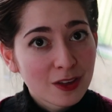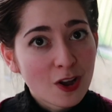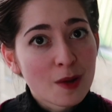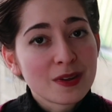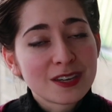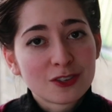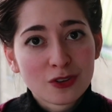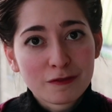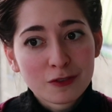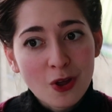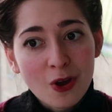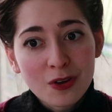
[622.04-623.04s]
Garment
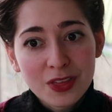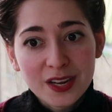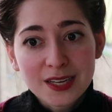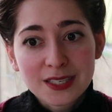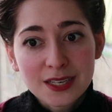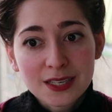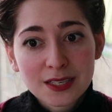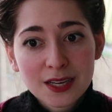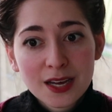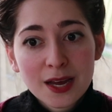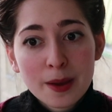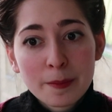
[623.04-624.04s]
District vlog that I did,
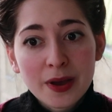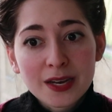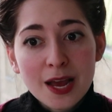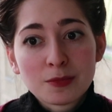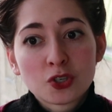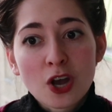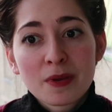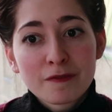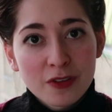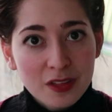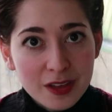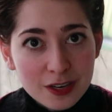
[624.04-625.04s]
but I'm shopping
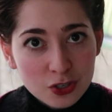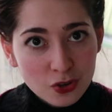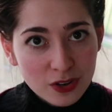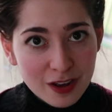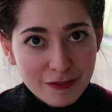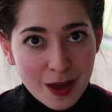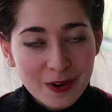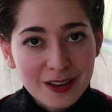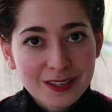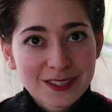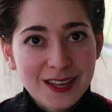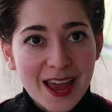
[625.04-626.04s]
for the Lady Sherlock
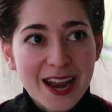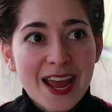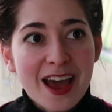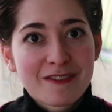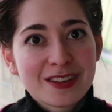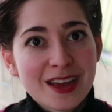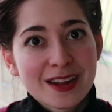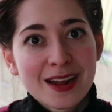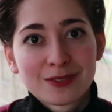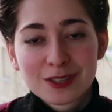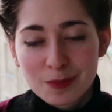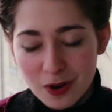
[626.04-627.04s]
fabrics and I haven't yet
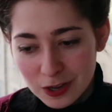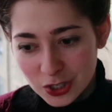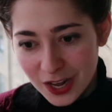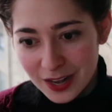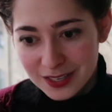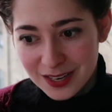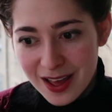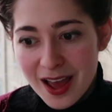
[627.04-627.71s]
announced the project.